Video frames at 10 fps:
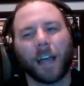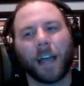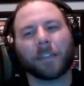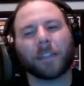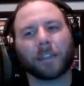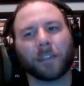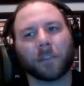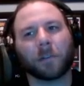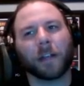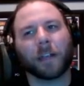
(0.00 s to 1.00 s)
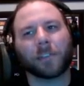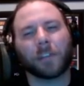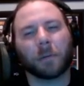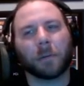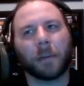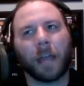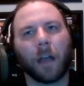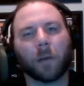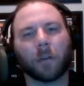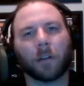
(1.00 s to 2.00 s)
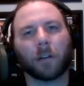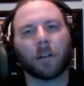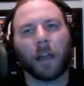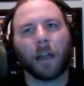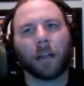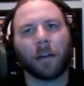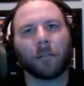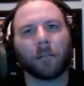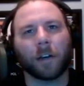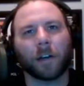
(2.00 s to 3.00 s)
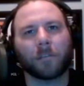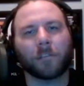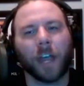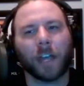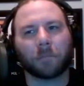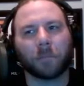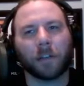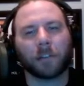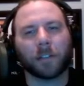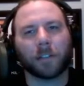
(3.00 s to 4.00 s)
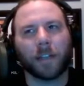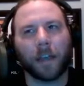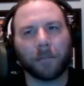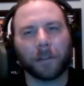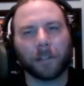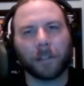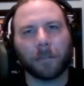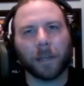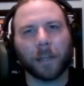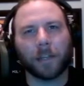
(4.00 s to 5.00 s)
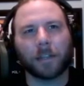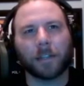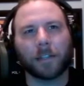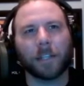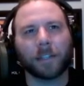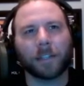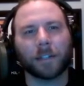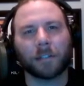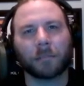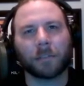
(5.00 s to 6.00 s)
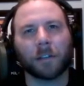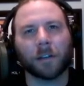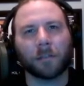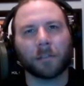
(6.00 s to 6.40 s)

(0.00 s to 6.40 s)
I think you're right. Jeremy Padour of Jazzwares has definitely been teasing some stuff.